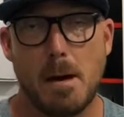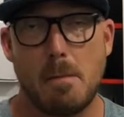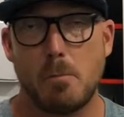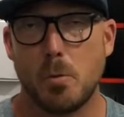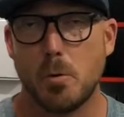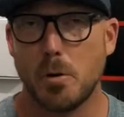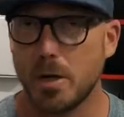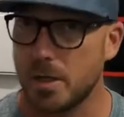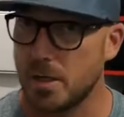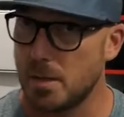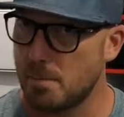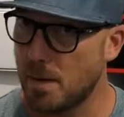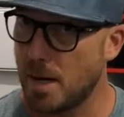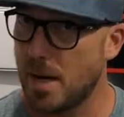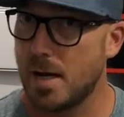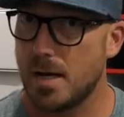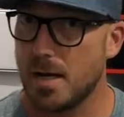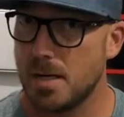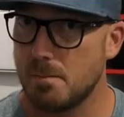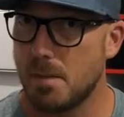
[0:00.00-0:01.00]
We're going to
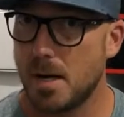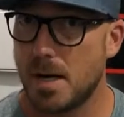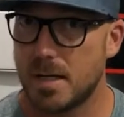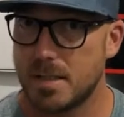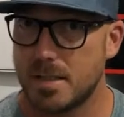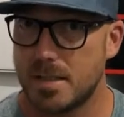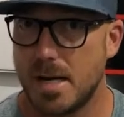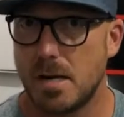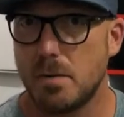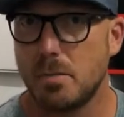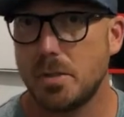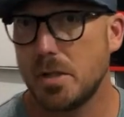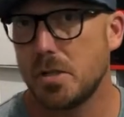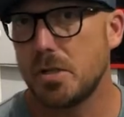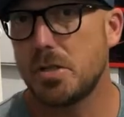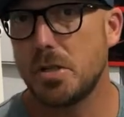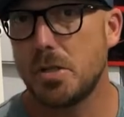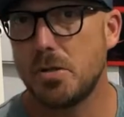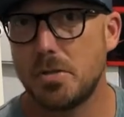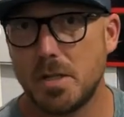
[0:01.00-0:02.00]
unbox that when it
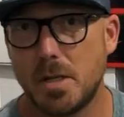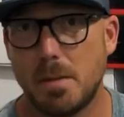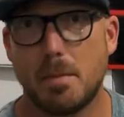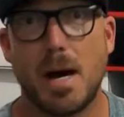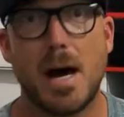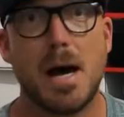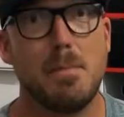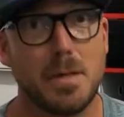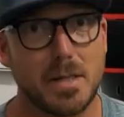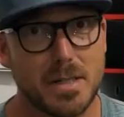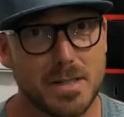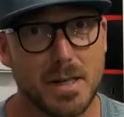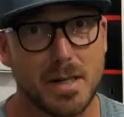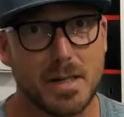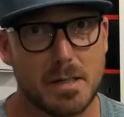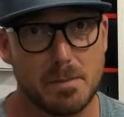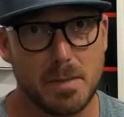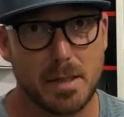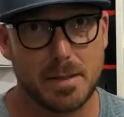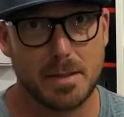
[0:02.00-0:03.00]
shows up. I'm
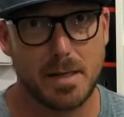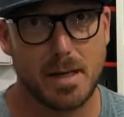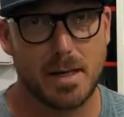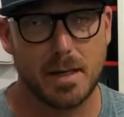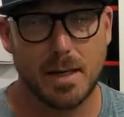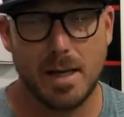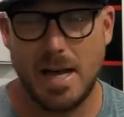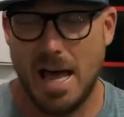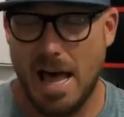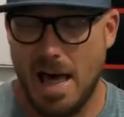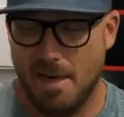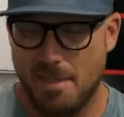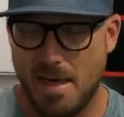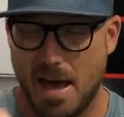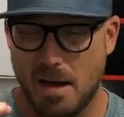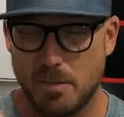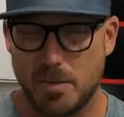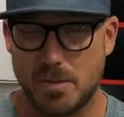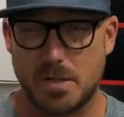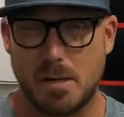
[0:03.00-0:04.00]
excited about that.
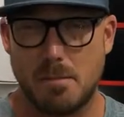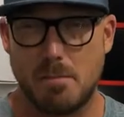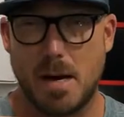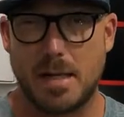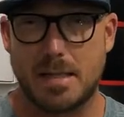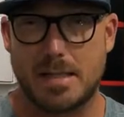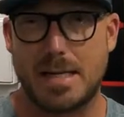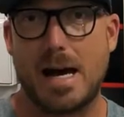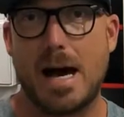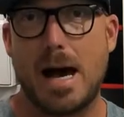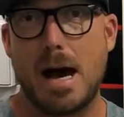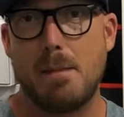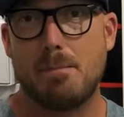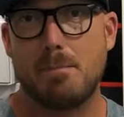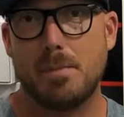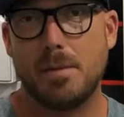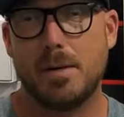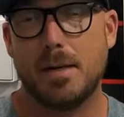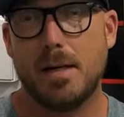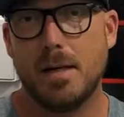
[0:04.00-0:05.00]
That was on my top